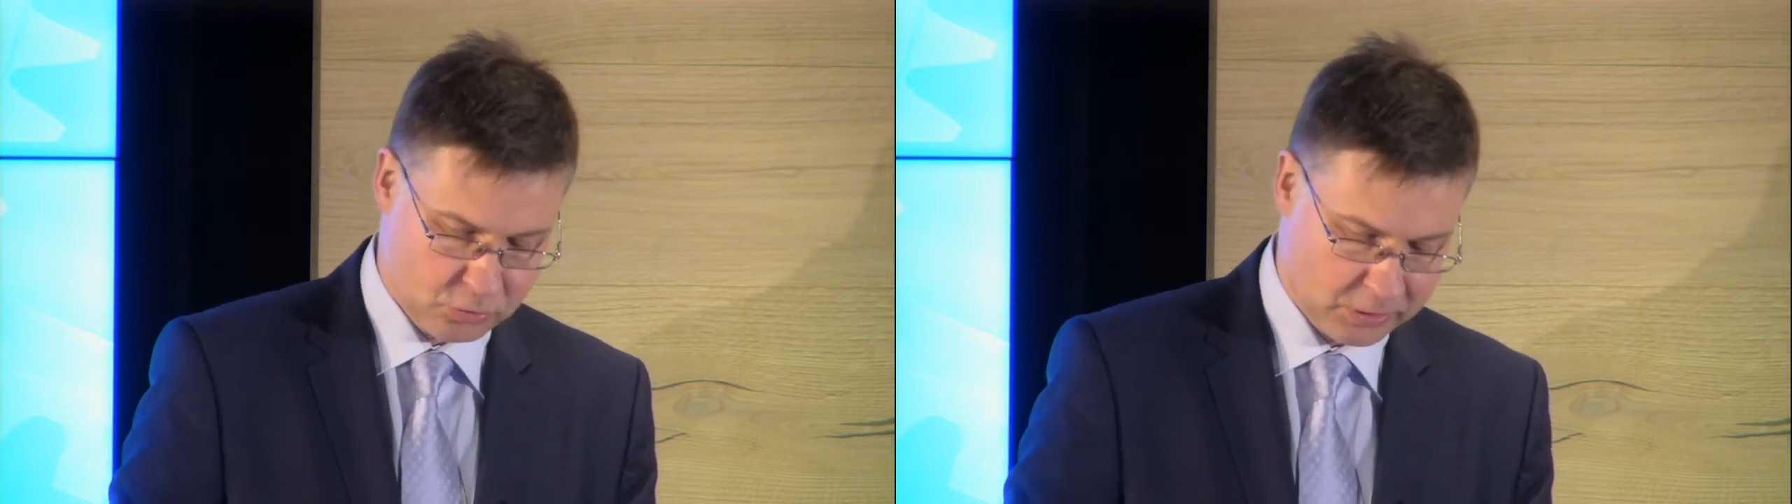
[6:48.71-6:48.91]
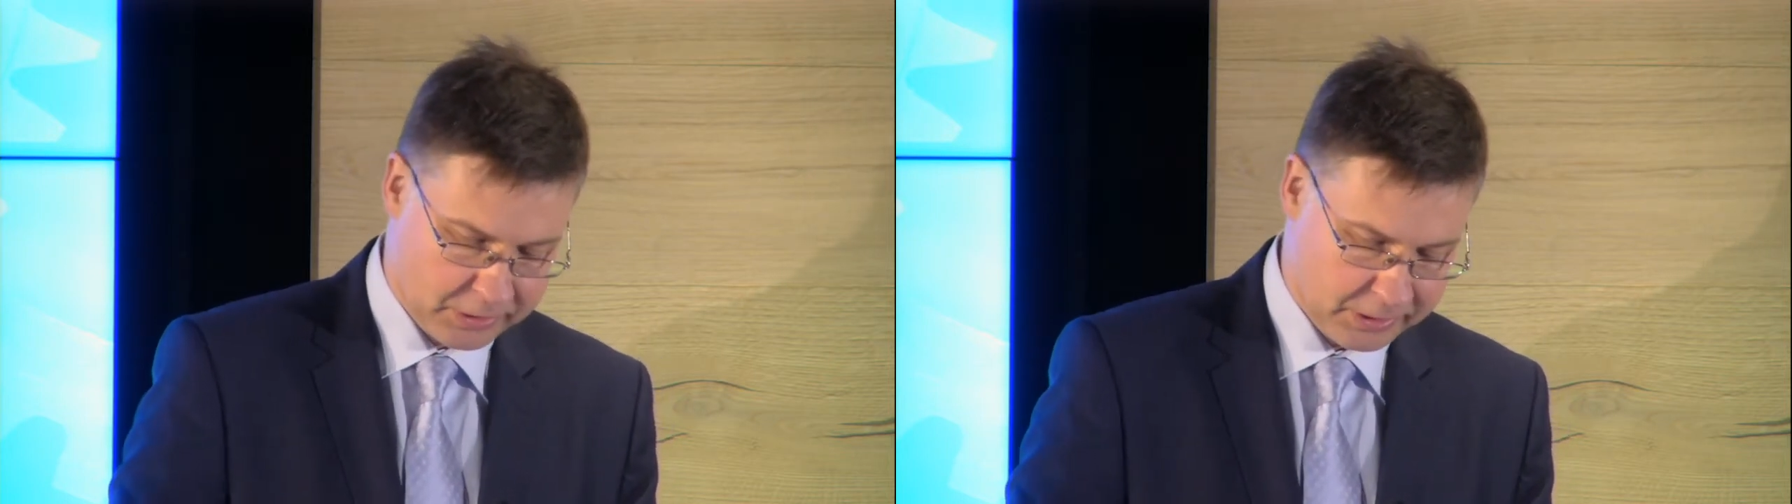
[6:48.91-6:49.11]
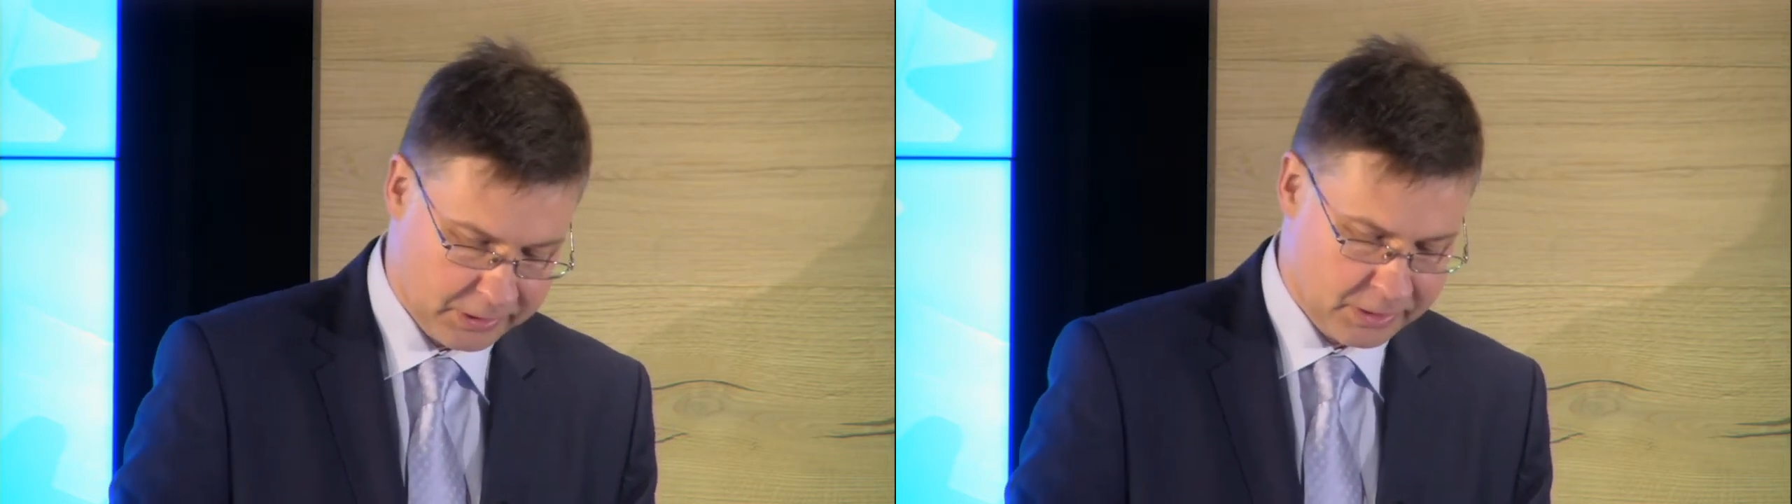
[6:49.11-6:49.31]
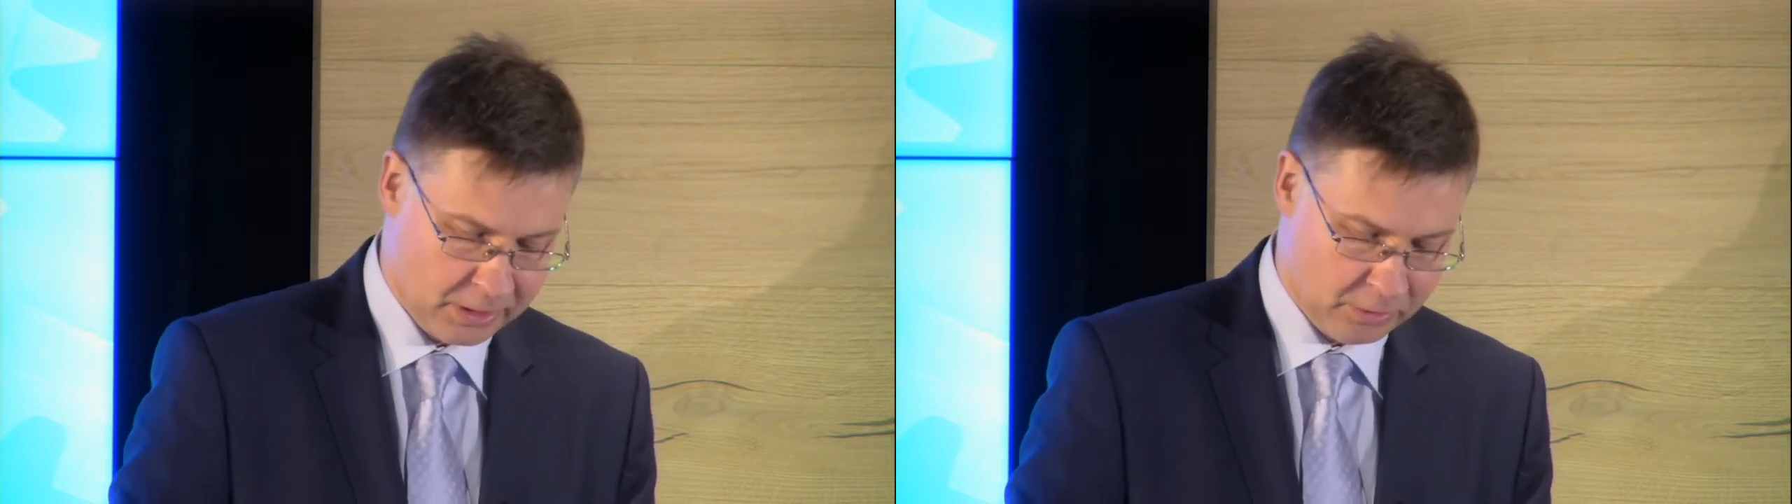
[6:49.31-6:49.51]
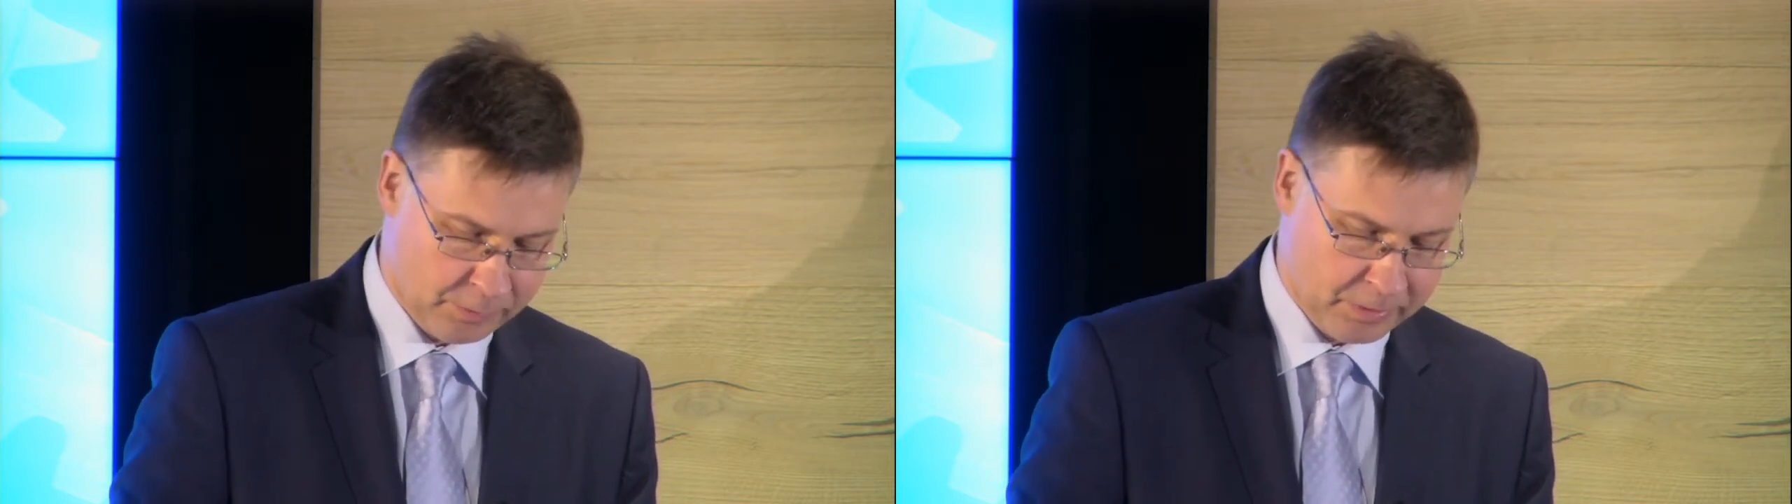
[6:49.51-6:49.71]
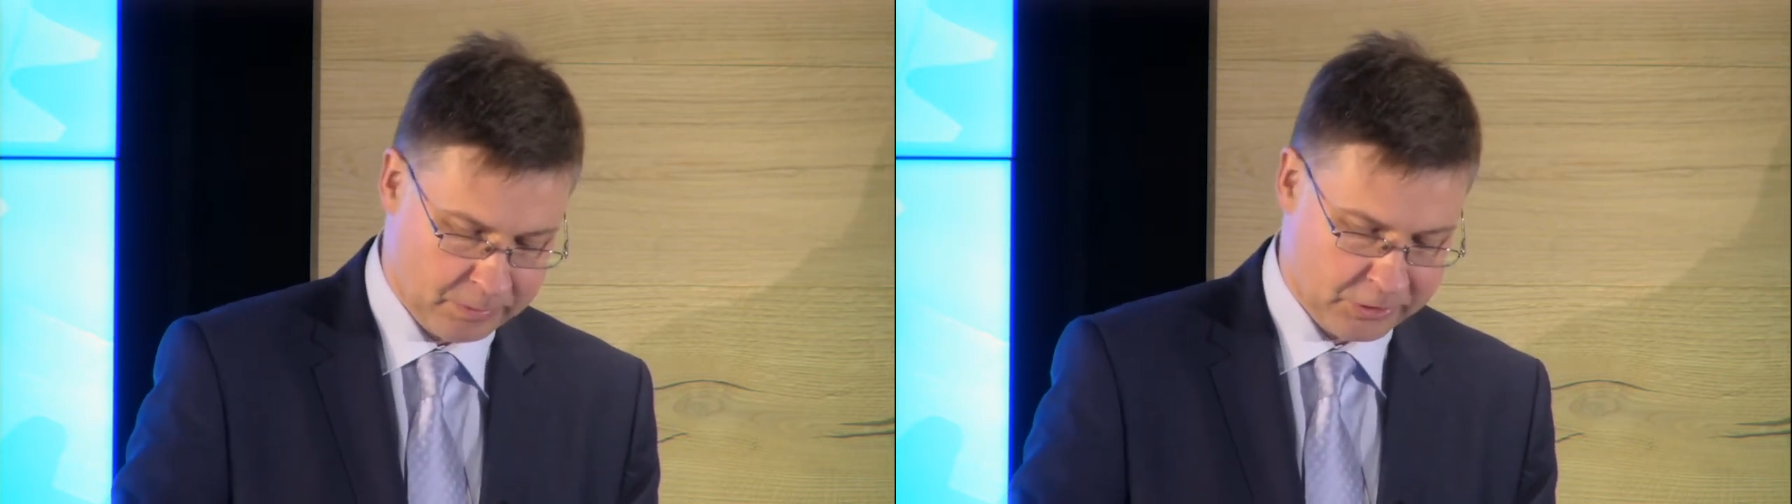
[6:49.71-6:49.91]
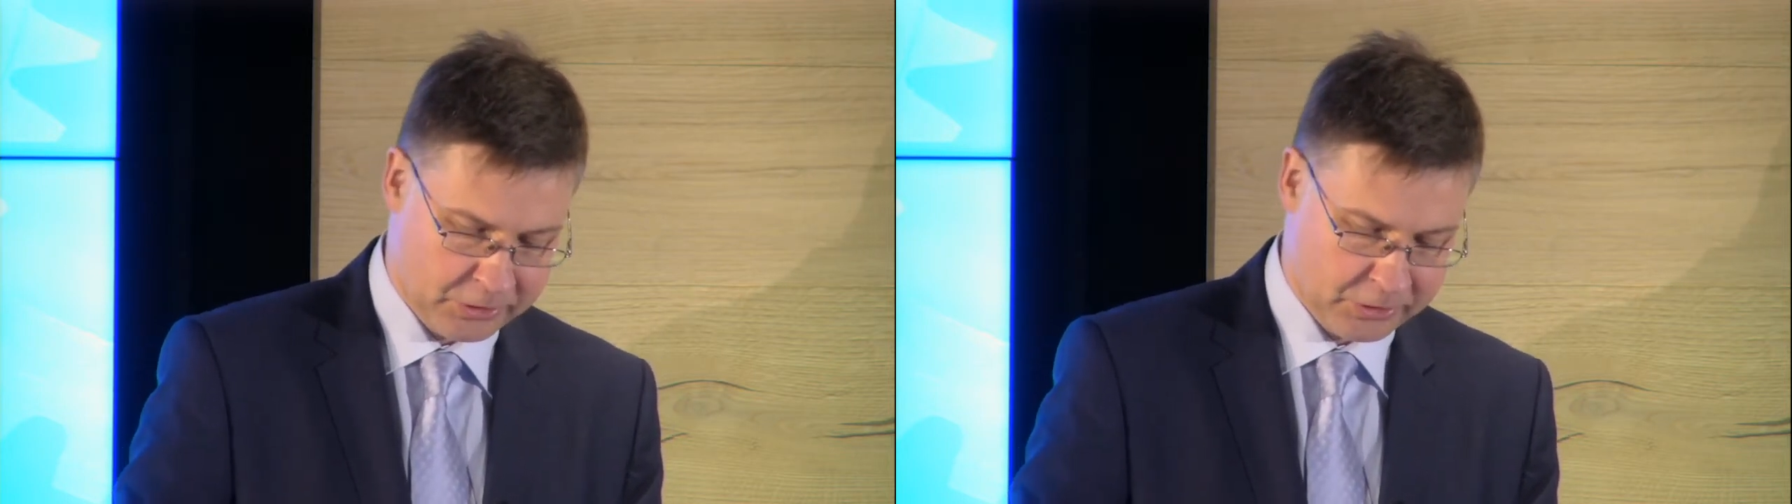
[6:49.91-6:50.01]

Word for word: who attended our public